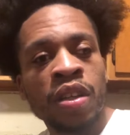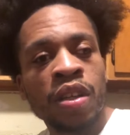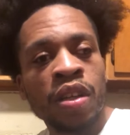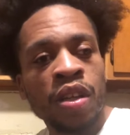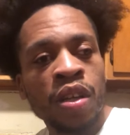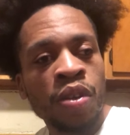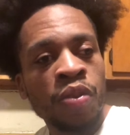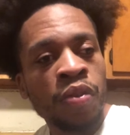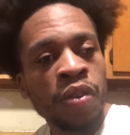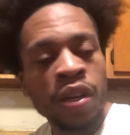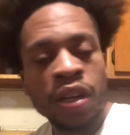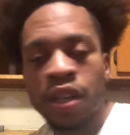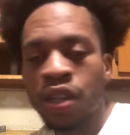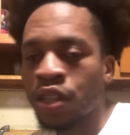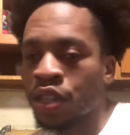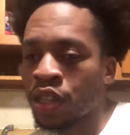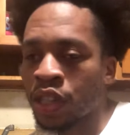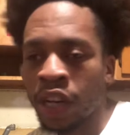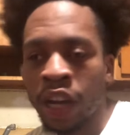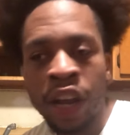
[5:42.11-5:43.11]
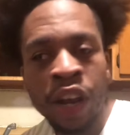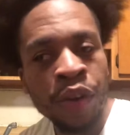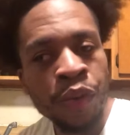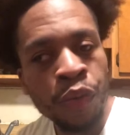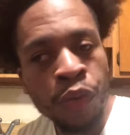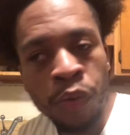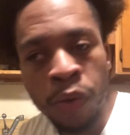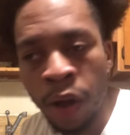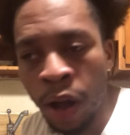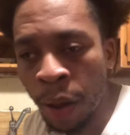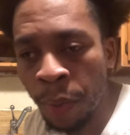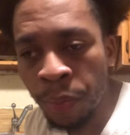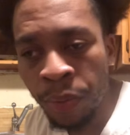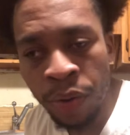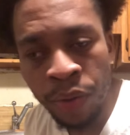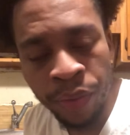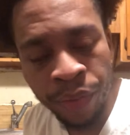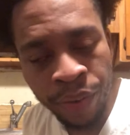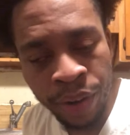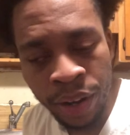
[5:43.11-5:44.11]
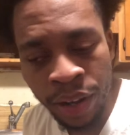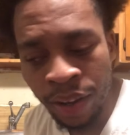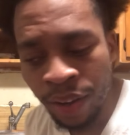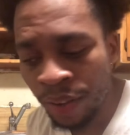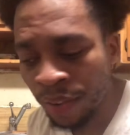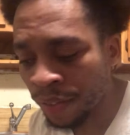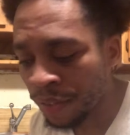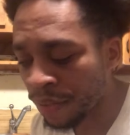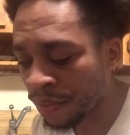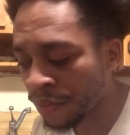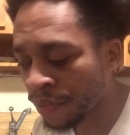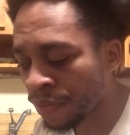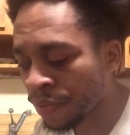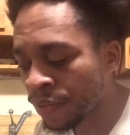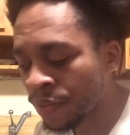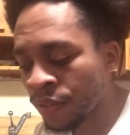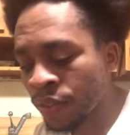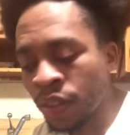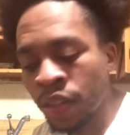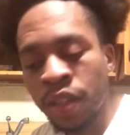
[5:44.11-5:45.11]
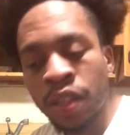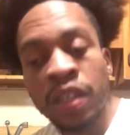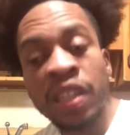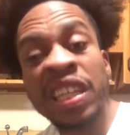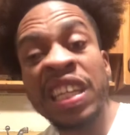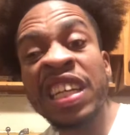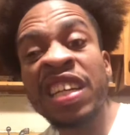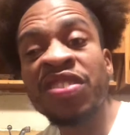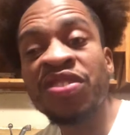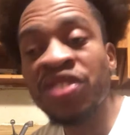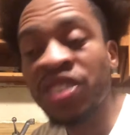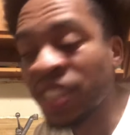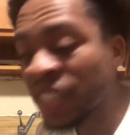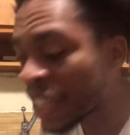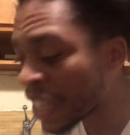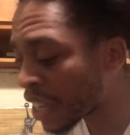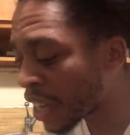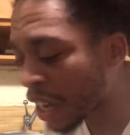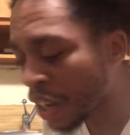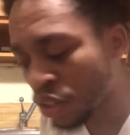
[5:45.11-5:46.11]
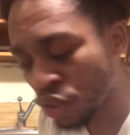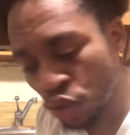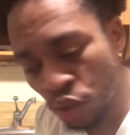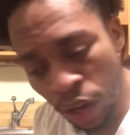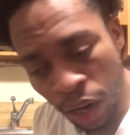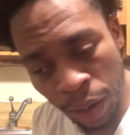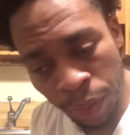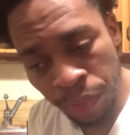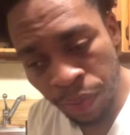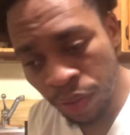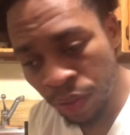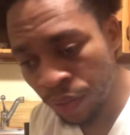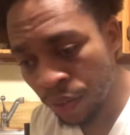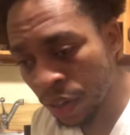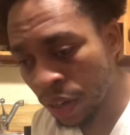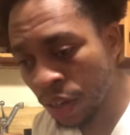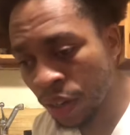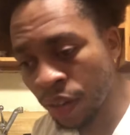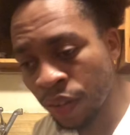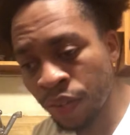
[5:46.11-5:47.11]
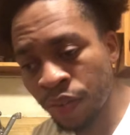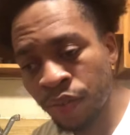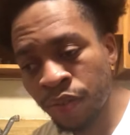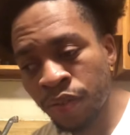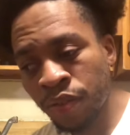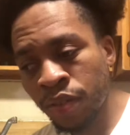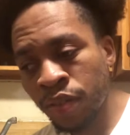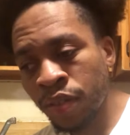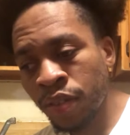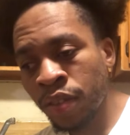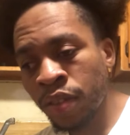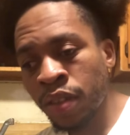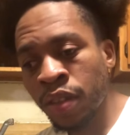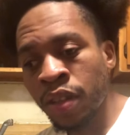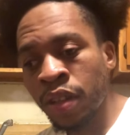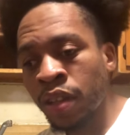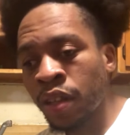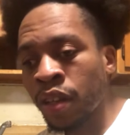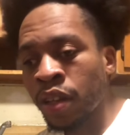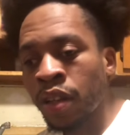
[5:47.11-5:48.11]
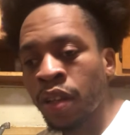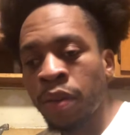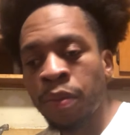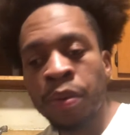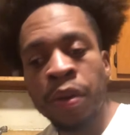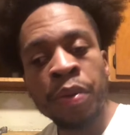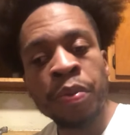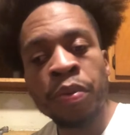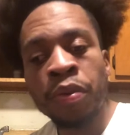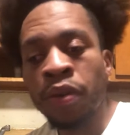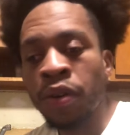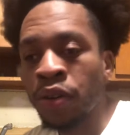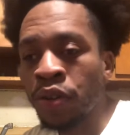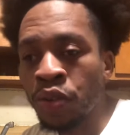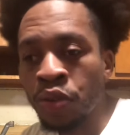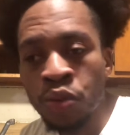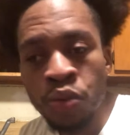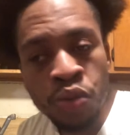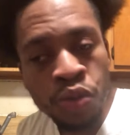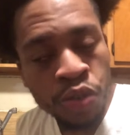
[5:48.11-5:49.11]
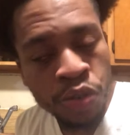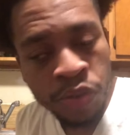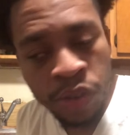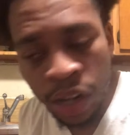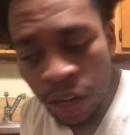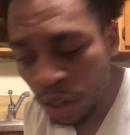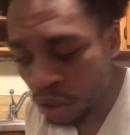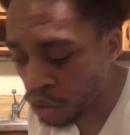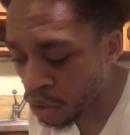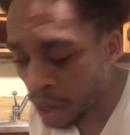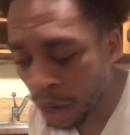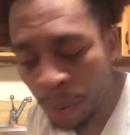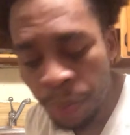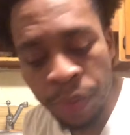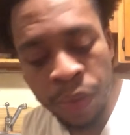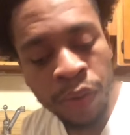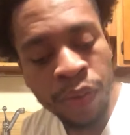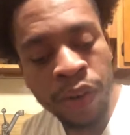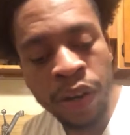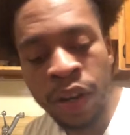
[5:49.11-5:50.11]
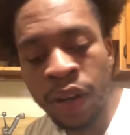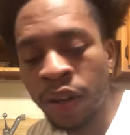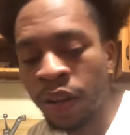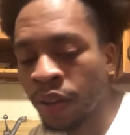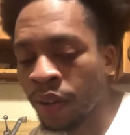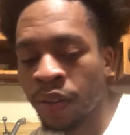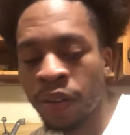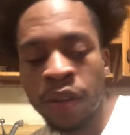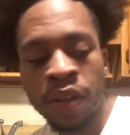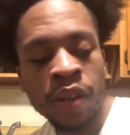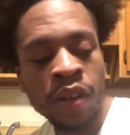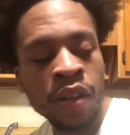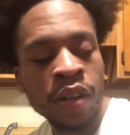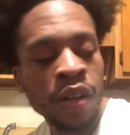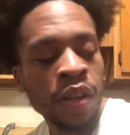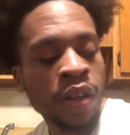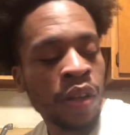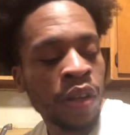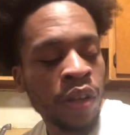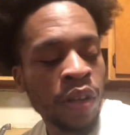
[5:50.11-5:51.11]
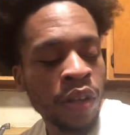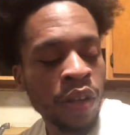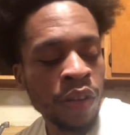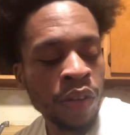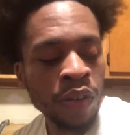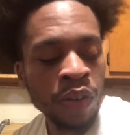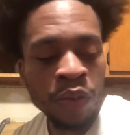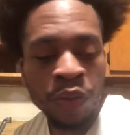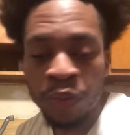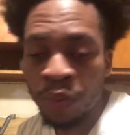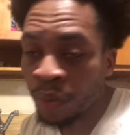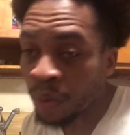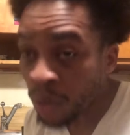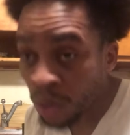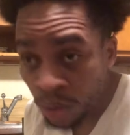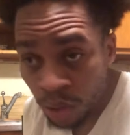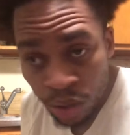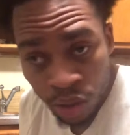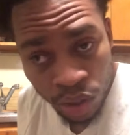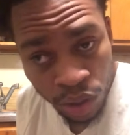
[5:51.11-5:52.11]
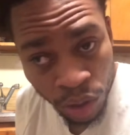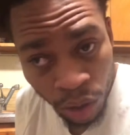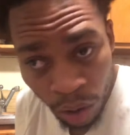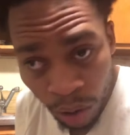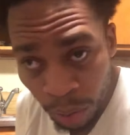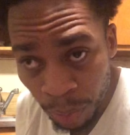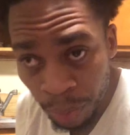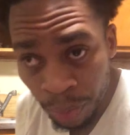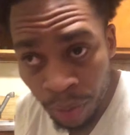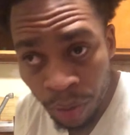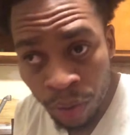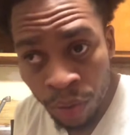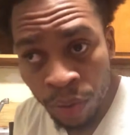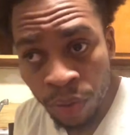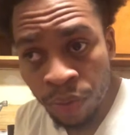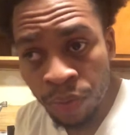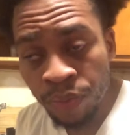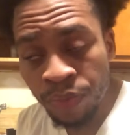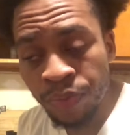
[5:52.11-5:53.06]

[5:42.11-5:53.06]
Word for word: You in the shade room hopping around. TMZ got you hopping around. People on YouTube got you hopping around. World star, bro.